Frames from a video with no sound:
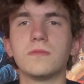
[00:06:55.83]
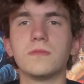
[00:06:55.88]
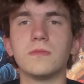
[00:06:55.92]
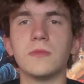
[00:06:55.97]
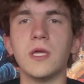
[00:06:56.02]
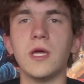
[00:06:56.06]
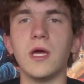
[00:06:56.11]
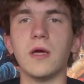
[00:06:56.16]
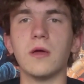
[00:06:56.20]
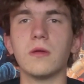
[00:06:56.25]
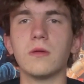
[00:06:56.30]

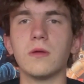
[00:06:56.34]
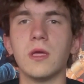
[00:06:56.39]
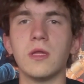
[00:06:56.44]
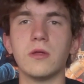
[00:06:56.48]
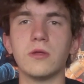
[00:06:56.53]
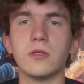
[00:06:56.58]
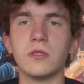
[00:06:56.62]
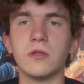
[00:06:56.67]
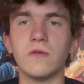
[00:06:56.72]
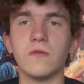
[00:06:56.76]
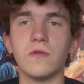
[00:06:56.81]
Yeah, and
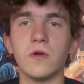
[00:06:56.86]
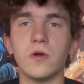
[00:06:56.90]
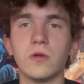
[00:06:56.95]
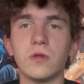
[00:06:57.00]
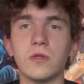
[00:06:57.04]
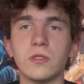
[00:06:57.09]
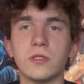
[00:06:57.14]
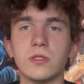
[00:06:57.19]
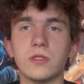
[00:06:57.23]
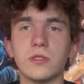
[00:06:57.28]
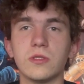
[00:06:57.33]
there's no
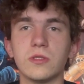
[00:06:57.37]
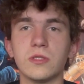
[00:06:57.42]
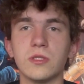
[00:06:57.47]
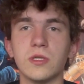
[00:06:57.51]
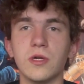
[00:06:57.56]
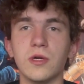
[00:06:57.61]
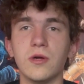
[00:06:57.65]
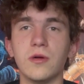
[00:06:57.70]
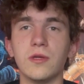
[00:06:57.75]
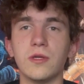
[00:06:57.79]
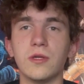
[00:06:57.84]
vocals,
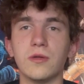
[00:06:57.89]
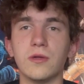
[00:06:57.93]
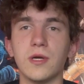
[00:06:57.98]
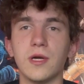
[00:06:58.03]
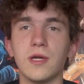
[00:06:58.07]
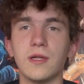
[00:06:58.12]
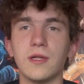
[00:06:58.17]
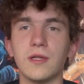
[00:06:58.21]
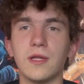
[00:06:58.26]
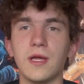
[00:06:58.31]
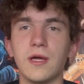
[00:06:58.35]
so you're
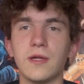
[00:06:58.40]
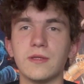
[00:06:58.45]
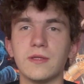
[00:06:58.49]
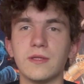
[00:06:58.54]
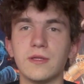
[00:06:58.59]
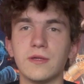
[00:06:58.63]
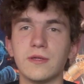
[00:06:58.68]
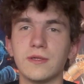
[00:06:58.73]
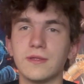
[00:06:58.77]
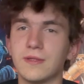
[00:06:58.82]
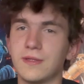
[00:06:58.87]
not allowed,
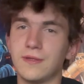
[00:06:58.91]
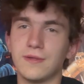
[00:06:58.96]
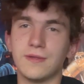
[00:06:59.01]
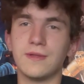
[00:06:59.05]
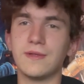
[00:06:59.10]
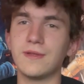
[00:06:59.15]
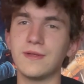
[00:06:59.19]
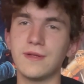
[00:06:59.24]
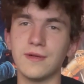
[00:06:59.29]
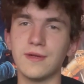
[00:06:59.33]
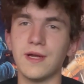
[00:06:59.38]
you're
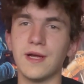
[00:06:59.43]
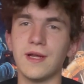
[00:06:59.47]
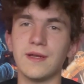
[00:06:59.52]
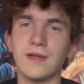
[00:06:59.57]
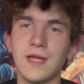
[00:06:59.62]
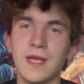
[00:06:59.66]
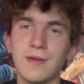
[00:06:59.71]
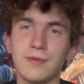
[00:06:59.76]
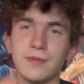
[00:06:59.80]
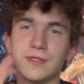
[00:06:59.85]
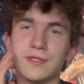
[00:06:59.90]
not able